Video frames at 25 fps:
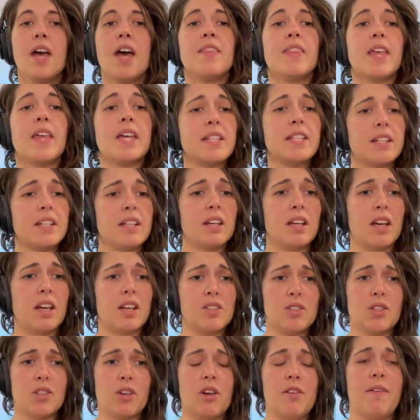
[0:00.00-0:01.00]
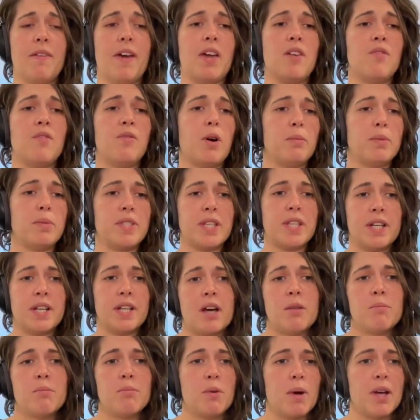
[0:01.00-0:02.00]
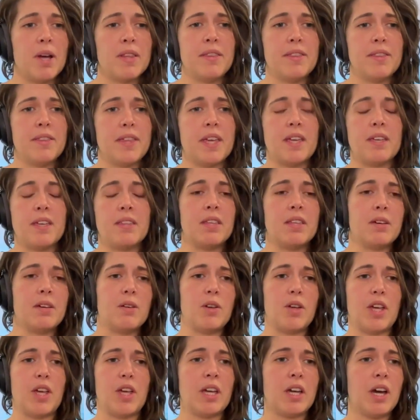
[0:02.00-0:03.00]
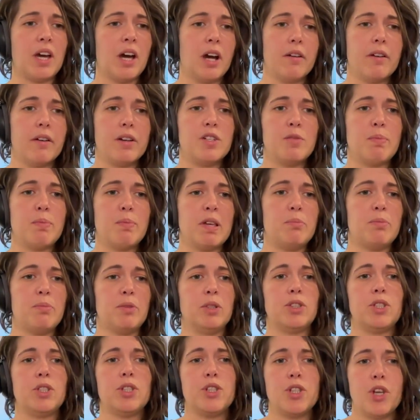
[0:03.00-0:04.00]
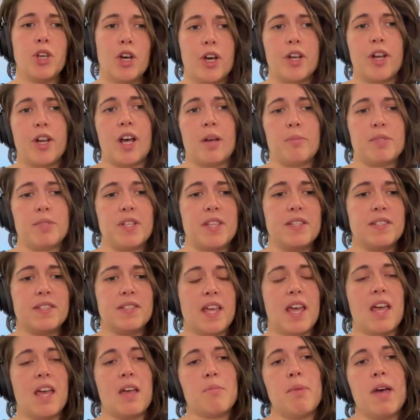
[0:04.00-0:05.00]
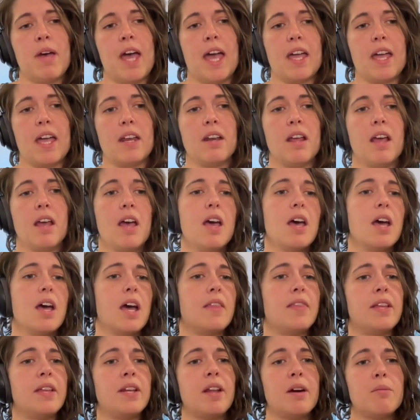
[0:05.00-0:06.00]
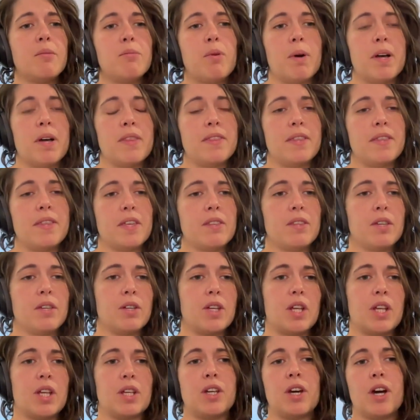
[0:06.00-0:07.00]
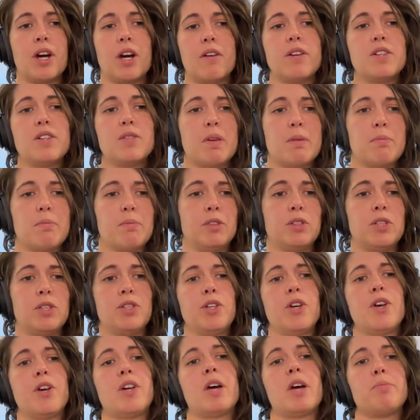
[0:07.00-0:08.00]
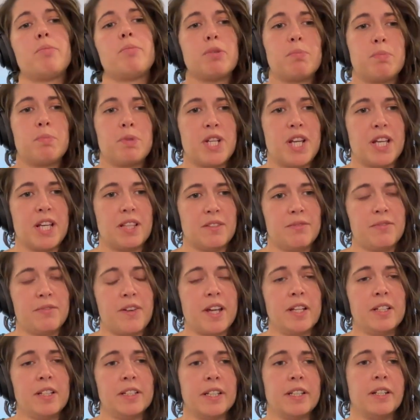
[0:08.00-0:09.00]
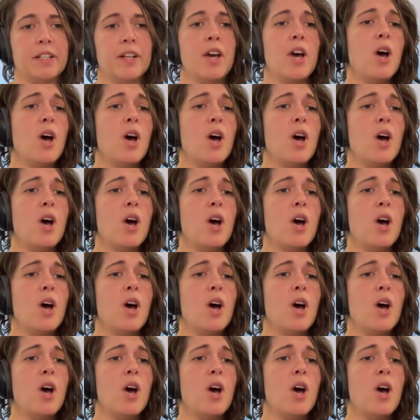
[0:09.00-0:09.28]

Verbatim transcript: they did a, a, survey of what was the number one thing that encouraged people to turn up to this campaign. And the number one thing that encouraged people to turn up to protect the Franklin